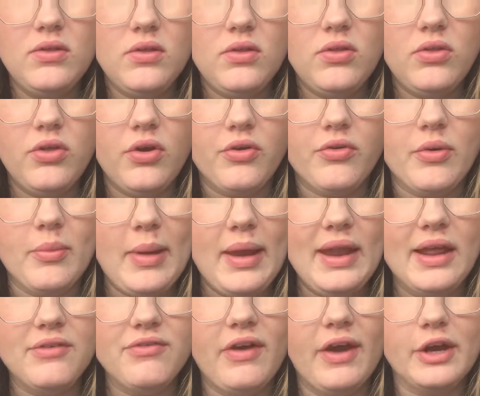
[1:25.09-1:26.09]

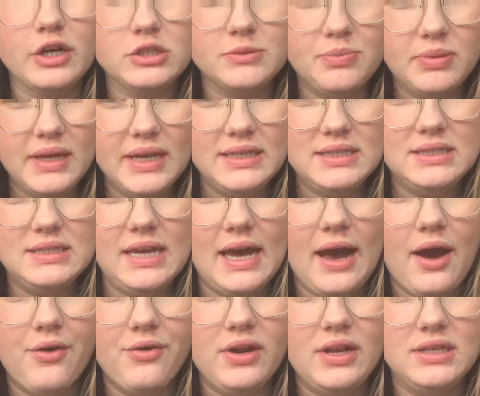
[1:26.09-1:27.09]
remaining fingers placed
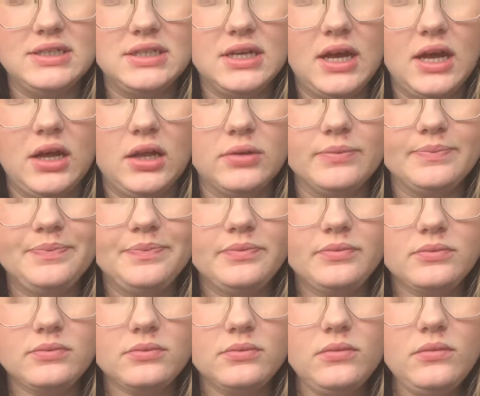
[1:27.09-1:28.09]
down until
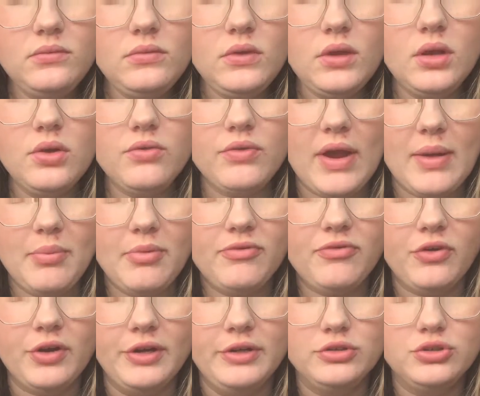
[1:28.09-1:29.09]
right
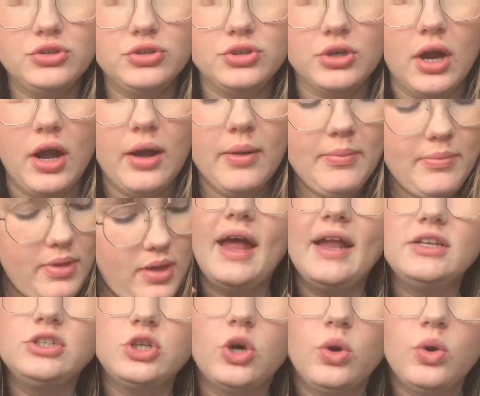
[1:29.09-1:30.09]
before you strum.
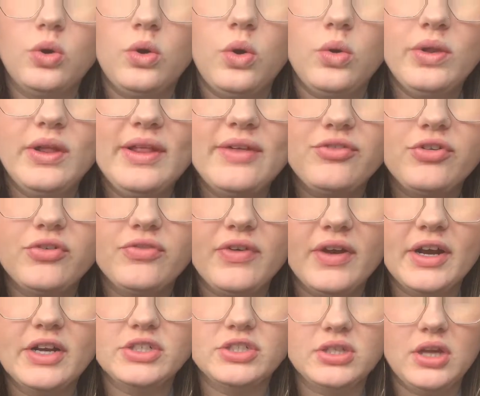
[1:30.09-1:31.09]
And don't only lift your
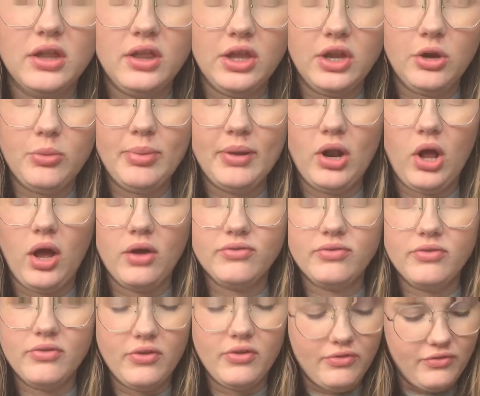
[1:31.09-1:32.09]
fingers a little bit off
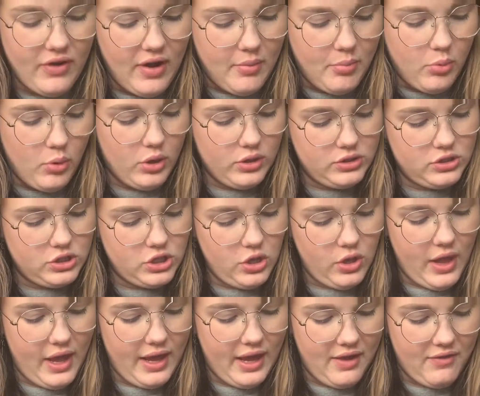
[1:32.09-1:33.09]
of the fretboard. So
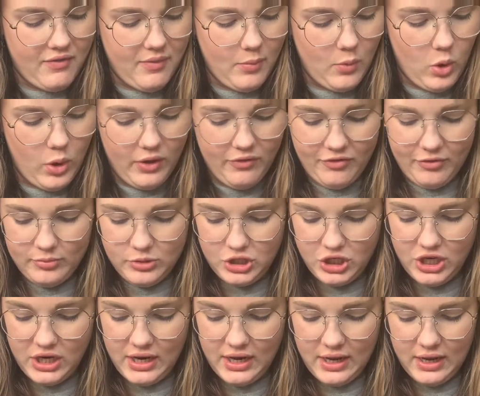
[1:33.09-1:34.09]
like if I'm going from
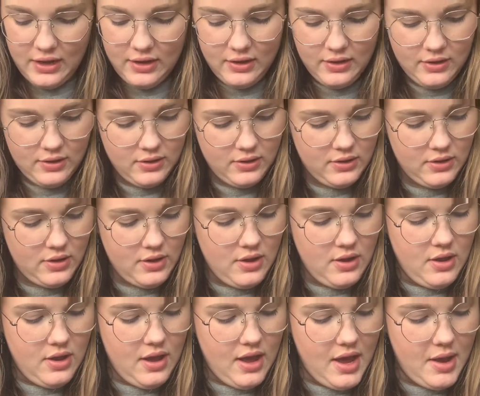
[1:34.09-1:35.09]
G
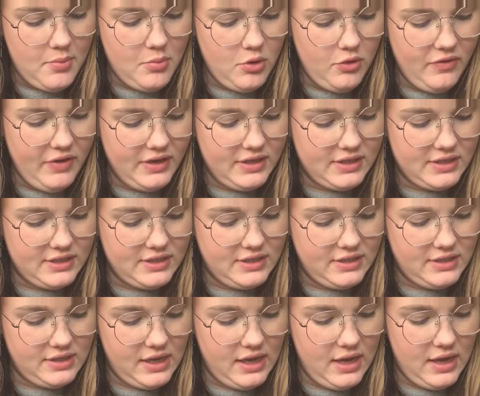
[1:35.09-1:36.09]
and moving to
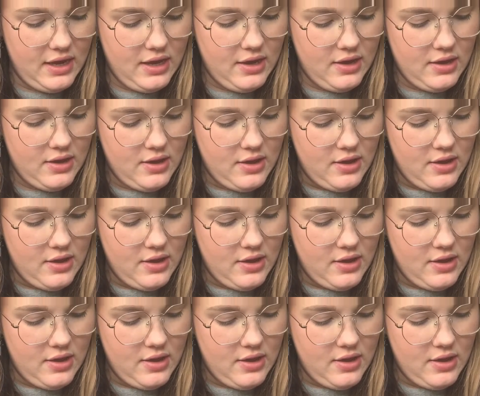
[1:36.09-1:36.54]
C,